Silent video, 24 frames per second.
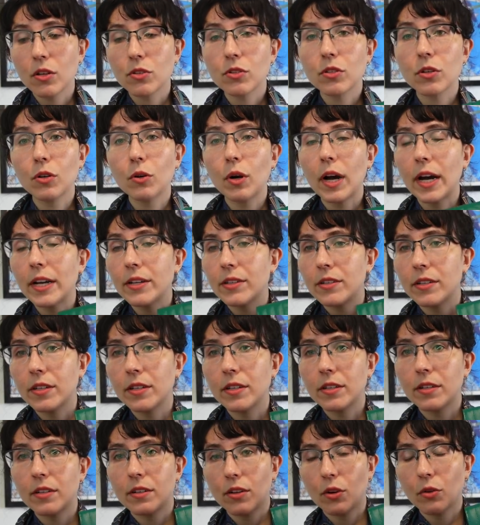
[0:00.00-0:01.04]
So I
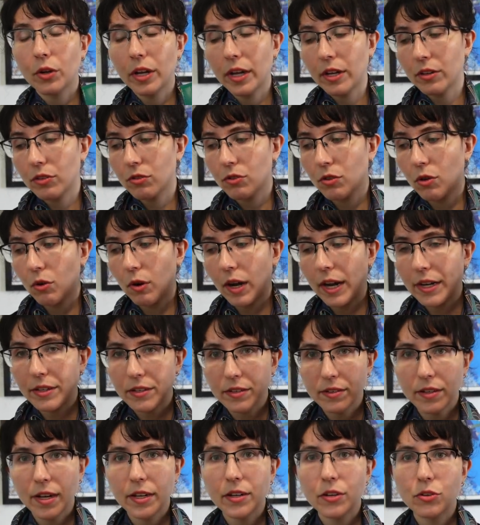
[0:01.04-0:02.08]
did, okay, so I
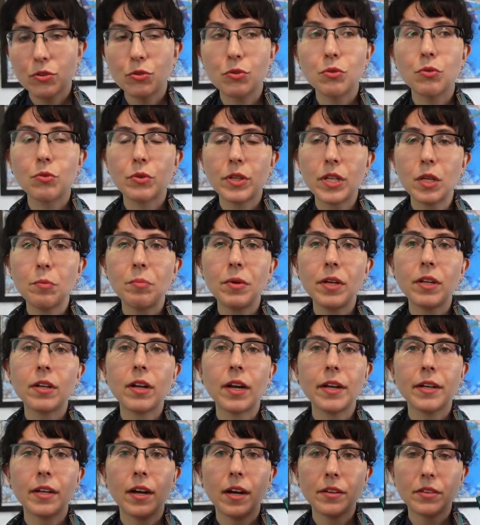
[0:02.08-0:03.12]
decided to keep it.
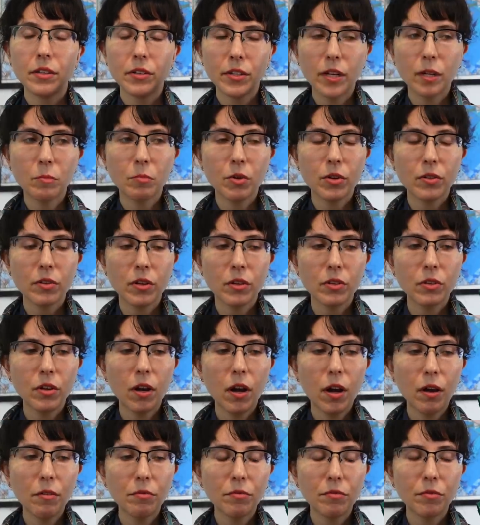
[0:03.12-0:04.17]
I got the 10%
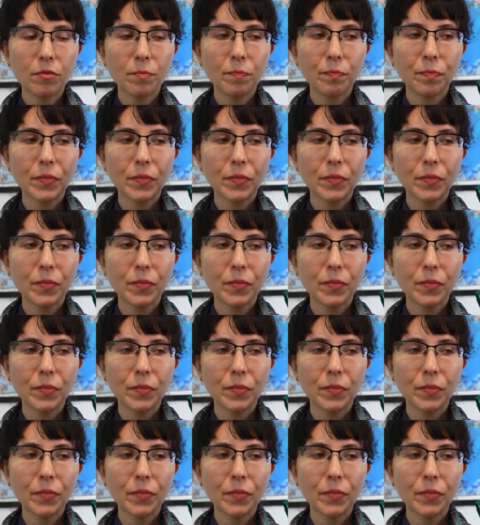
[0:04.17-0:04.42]
off.